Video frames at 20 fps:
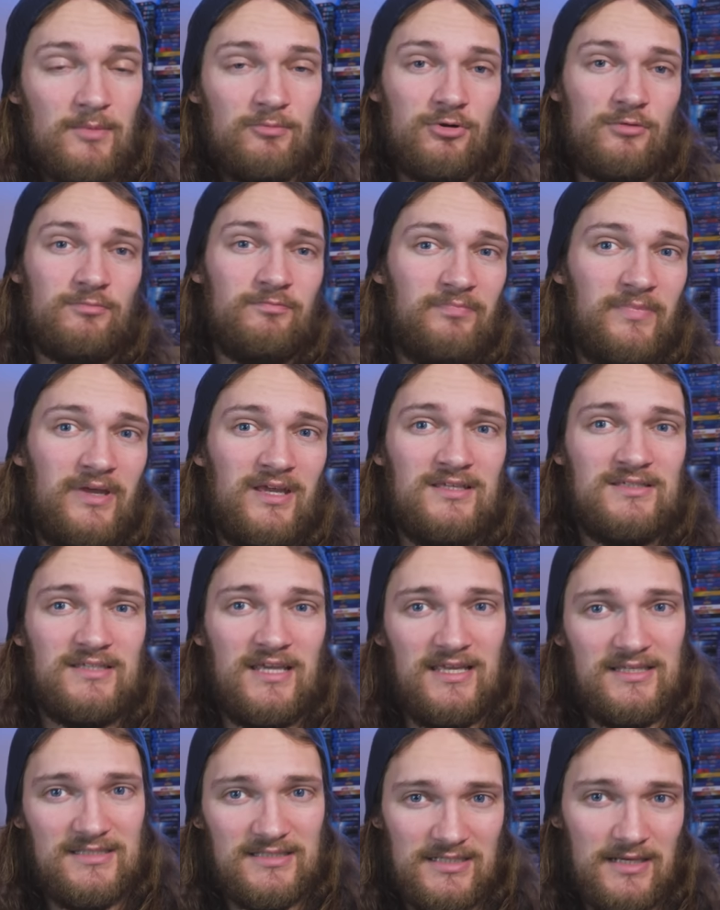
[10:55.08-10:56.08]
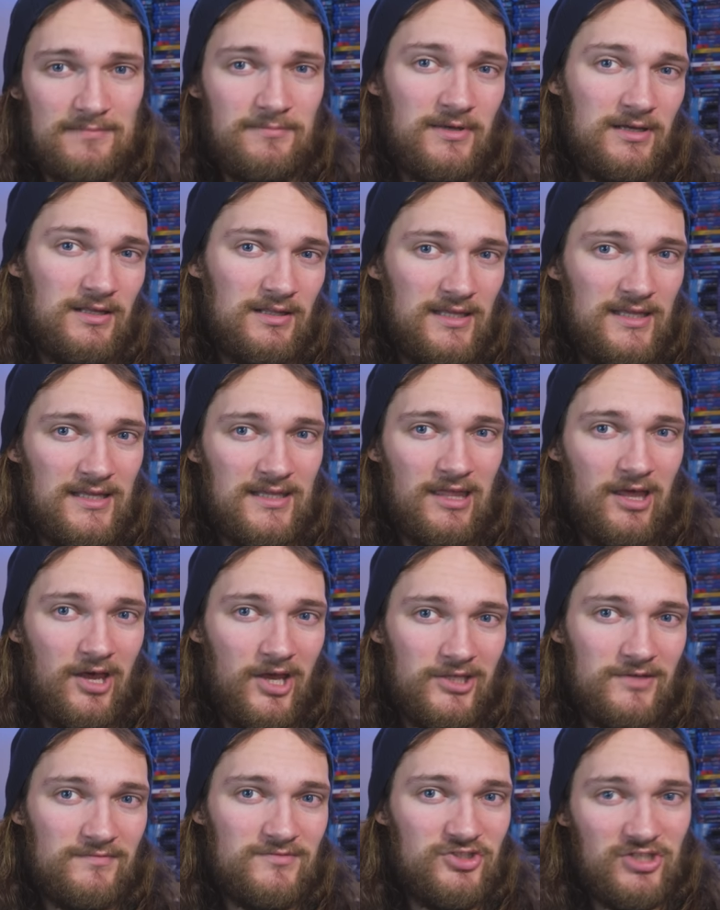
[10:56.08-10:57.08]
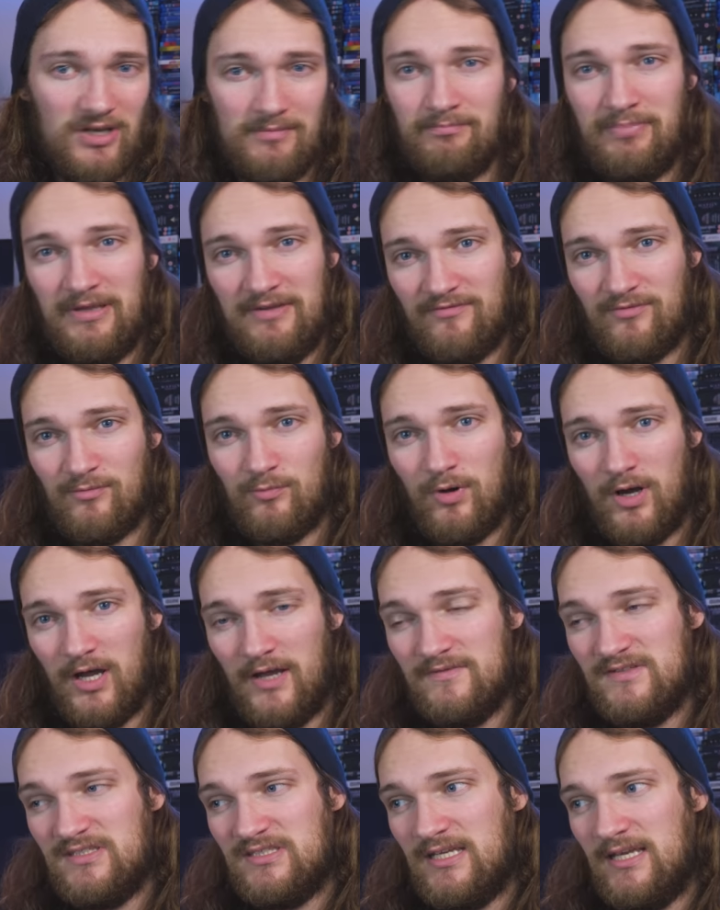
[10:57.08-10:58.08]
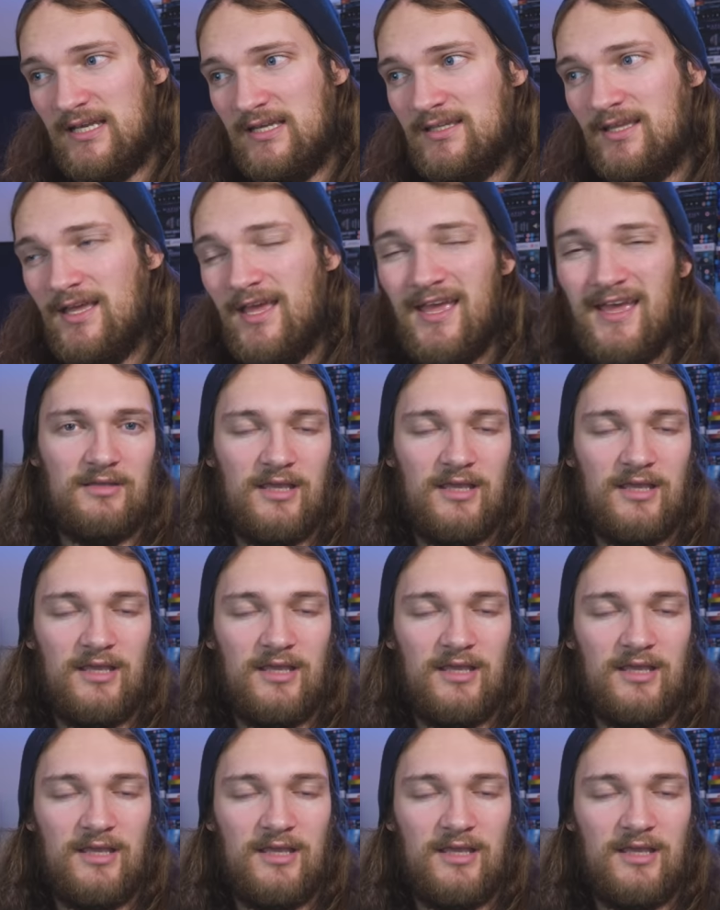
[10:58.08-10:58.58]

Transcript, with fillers: Problem is, it's typically kind of jumpy from what I've seen.